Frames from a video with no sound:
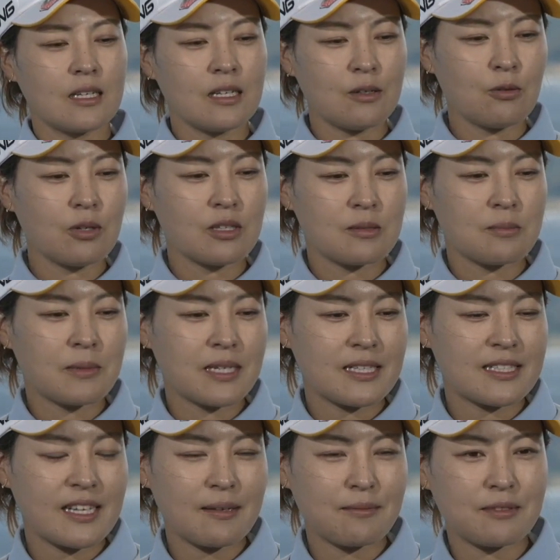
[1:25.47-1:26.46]
It was my
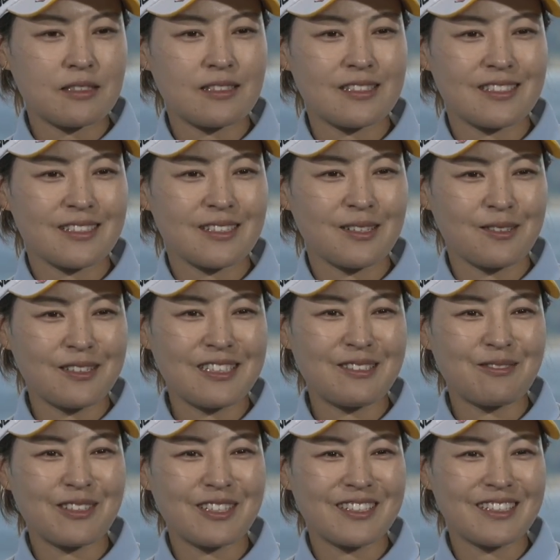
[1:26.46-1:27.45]
seventh hole
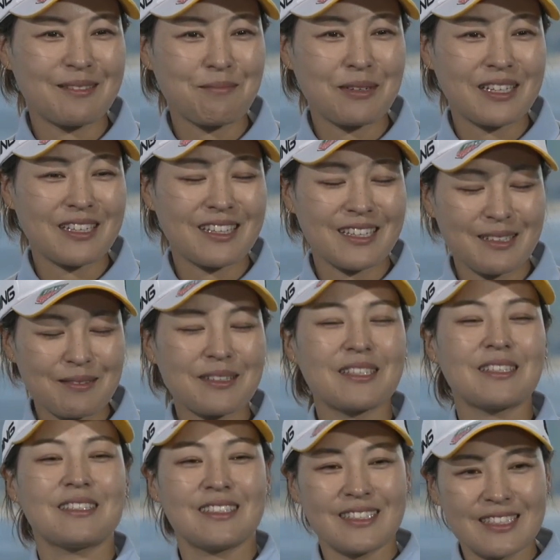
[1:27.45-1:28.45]
in one in my life.
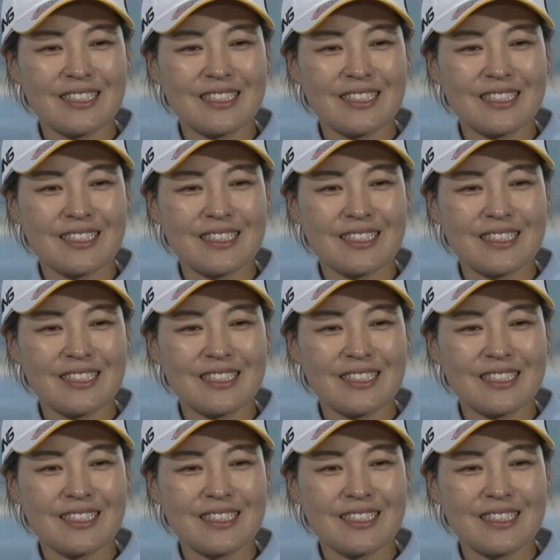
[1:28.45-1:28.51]
Yeah.